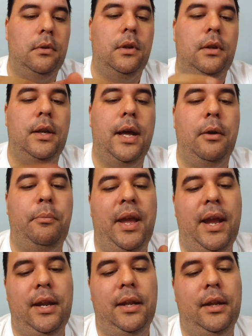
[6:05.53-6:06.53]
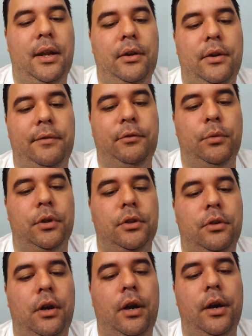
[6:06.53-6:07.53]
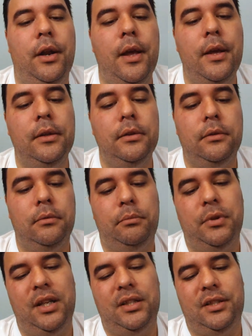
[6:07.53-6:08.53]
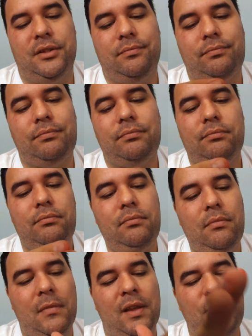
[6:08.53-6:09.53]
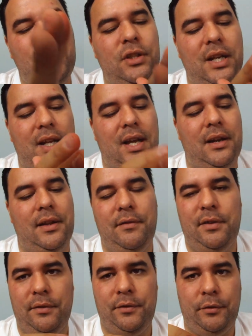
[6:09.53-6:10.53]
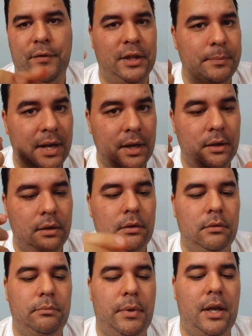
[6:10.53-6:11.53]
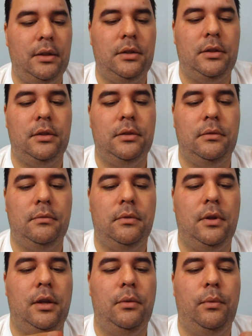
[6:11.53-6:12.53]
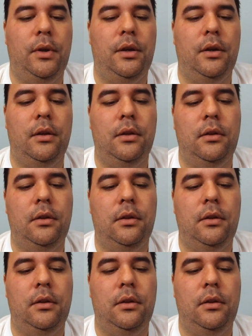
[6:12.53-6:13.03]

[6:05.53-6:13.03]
Now painting it, I don't have to work so hard. Plus, if you use any of your face painting paints, it will